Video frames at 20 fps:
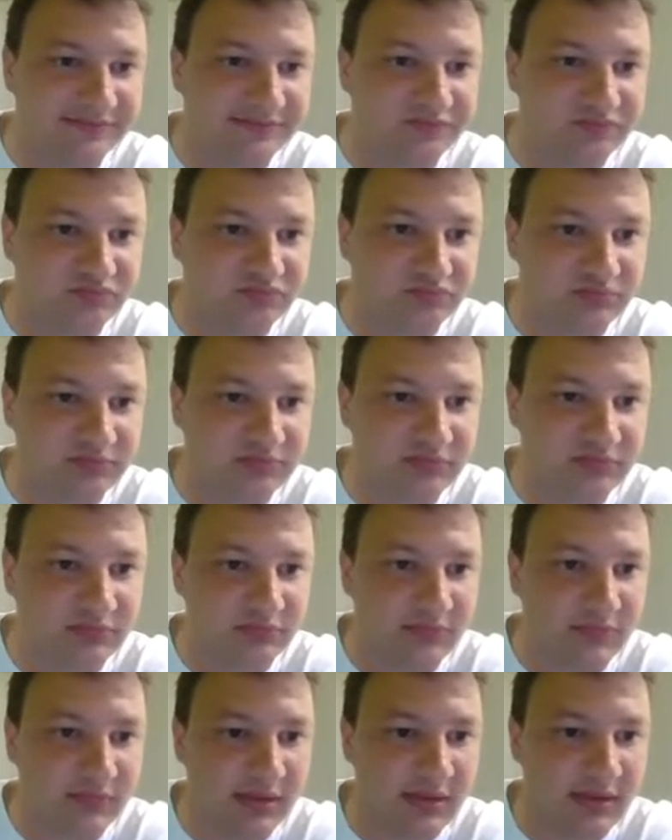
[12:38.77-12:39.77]

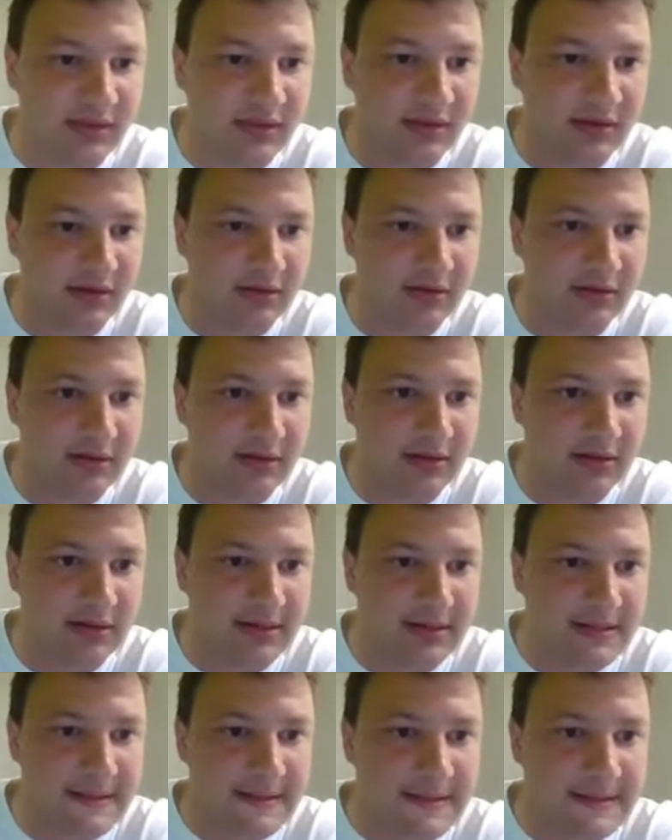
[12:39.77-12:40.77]

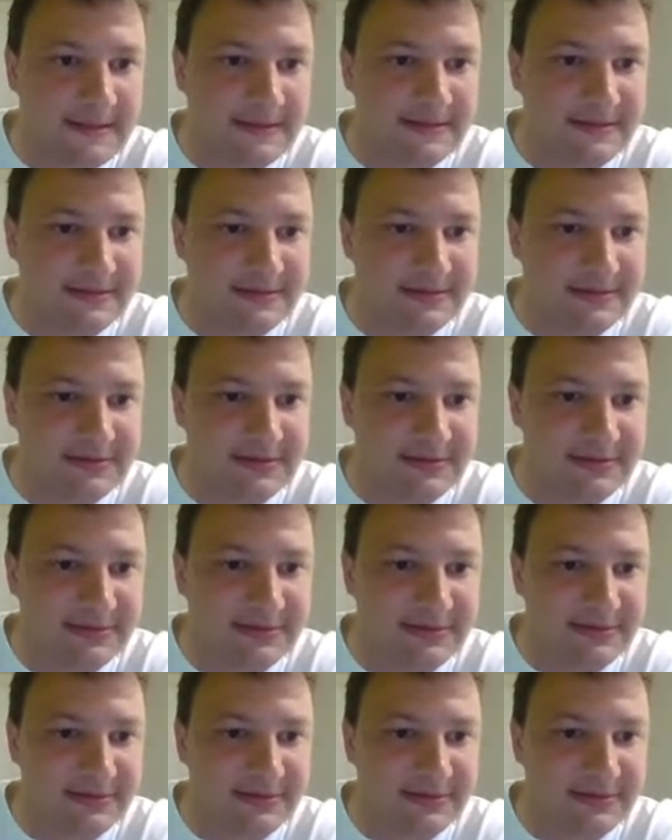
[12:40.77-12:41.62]
(silence)